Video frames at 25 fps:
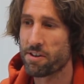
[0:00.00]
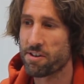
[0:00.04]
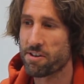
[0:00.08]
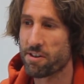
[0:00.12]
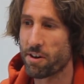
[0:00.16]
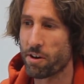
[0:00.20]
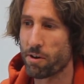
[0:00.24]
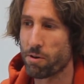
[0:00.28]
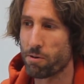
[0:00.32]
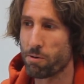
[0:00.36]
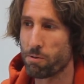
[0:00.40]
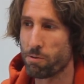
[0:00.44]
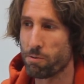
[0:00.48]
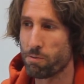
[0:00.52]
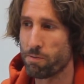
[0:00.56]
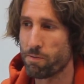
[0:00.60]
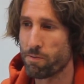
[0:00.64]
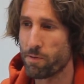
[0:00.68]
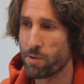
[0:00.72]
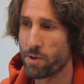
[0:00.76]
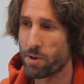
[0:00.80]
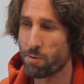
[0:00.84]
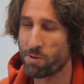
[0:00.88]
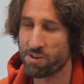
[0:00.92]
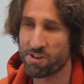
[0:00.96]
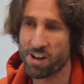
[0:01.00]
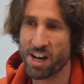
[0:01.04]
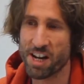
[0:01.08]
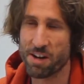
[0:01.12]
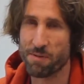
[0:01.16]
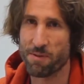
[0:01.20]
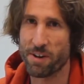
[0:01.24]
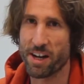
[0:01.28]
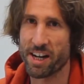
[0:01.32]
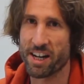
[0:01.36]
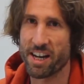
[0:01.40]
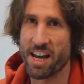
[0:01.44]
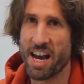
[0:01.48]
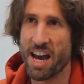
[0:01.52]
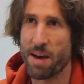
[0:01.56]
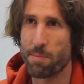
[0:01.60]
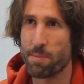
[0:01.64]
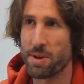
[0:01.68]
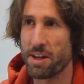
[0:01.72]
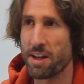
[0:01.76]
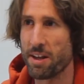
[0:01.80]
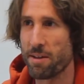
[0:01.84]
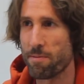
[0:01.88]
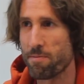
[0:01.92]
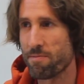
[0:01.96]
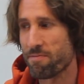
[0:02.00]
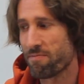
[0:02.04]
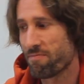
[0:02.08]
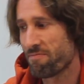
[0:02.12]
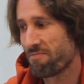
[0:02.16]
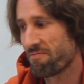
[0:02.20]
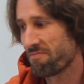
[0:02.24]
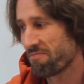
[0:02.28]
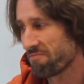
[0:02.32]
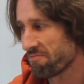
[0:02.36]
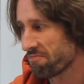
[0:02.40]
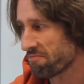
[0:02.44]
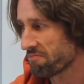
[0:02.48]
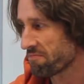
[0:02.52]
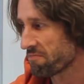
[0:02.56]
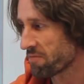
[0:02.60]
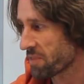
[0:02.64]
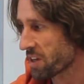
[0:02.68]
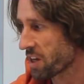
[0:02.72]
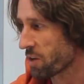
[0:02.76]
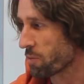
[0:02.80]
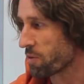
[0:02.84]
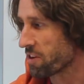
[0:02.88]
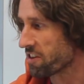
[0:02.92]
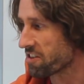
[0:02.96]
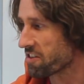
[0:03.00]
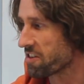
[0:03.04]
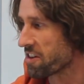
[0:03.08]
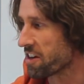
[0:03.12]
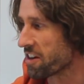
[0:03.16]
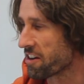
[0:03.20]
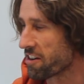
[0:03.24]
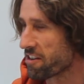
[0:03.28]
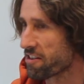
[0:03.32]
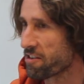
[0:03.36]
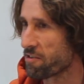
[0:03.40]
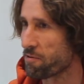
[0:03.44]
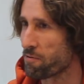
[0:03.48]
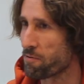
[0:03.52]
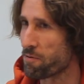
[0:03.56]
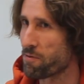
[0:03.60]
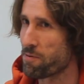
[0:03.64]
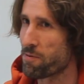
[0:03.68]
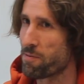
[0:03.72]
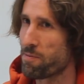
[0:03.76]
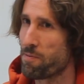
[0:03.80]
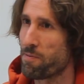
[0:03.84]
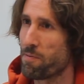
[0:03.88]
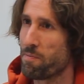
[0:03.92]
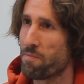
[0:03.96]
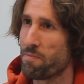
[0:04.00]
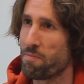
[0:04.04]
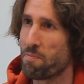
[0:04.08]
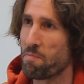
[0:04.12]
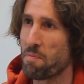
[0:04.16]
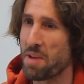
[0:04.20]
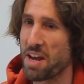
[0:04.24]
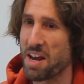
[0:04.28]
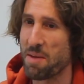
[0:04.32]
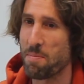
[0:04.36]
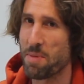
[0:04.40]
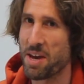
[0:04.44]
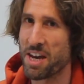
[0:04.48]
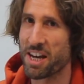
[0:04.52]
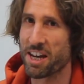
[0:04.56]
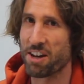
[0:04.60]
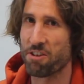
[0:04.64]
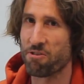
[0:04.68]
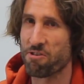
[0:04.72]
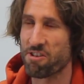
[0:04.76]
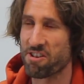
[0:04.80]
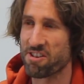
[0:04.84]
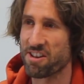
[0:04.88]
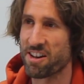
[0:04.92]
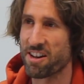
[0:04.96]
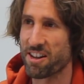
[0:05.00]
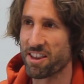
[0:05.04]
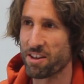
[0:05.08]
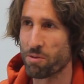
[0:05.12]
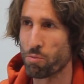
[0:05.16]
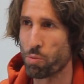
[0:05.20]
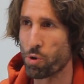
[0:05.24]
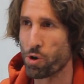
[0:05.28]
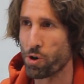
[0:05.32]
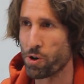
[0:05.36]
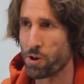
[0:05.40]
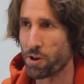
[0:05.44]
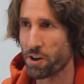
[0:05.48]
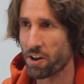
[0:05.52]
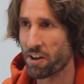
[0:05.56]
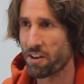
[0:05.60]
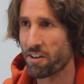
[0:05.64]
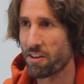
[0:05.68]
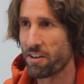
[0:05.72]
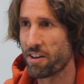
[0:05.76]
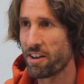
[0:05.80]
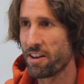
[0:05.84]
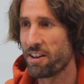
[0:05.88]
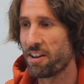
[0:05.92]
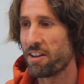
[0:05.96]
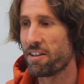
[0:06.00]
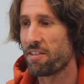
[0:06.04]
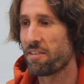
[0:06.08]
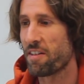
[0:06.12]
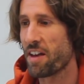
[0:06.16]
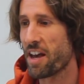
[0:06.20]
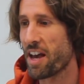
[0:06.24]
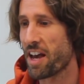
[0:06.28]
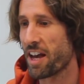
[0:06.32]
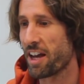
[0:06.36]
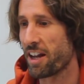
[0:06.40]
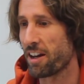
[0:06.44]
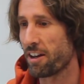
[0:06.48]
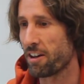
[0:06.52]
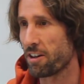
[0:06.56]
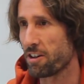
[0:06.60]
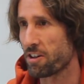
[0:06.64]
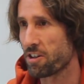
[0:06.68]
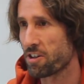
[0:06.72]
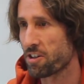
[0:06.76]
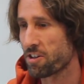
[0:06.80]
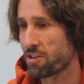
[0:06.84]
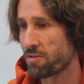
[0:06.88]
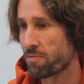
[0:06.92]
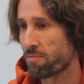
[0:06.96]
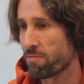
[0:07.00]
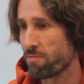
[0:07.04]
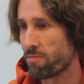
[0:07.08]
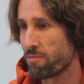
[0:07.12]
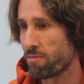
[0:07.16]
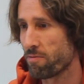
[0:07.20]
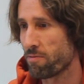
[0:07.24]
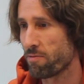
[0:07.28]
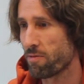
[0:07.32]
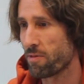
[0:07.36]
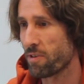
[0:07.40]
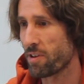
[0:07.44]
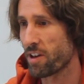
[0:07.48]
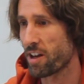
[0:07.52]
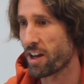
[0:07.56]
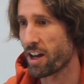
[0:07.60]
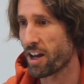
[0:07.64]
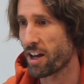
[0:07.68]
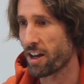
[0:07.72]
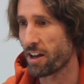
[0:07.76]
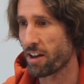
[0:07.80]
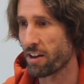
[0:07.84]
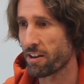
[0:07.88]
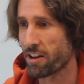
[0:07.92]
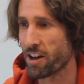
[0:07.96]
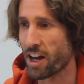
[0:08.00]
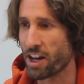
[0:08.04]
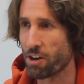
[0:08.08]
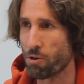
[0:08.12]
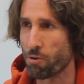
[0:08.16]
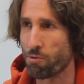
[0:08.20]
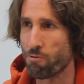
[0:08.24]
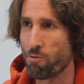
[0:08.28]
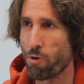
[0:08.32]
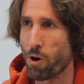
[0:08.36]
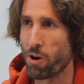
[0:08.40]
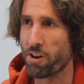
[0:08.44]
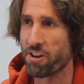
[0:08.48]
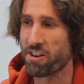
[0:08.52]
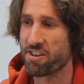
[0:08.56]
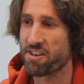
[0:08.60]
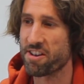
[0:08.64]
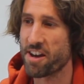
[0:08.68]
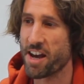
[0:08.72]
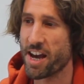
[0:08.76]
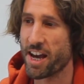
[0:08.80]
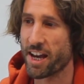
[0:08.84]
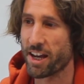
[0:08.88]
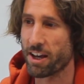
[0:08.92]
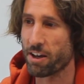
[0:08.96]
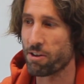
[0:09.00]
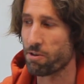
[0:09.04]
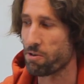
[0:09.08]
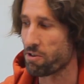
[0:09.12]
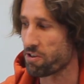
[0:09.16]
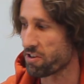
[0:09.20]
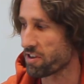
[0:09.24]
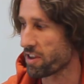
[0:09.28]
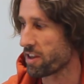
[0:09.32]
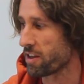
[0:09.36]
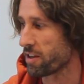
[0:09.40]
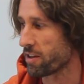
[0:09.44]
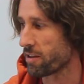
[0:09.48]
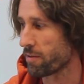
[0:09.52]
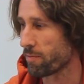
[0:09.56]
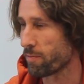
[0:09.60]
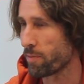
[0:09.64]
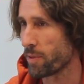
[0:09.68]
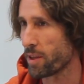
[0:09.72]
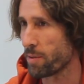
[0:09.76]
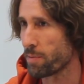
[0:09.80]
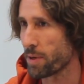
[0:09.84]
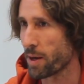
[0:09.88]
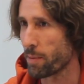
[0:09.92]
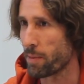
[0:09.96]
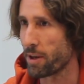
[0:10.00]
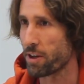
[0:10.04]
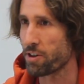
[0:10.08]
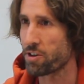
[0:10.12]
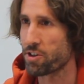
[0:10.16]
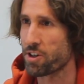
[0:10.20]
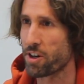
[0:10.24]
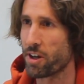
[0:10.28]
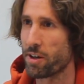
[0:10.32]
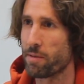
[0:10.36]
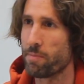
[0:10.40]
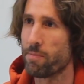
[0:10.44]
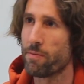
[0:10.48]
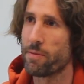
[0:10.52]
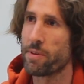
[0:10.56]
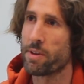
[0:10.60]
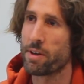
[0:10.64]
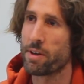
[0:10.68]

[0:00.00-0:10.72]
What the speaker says: So it was kind of like a happy coincidence of me being interested in the work and a guy called Ron Sang, who's the publisher,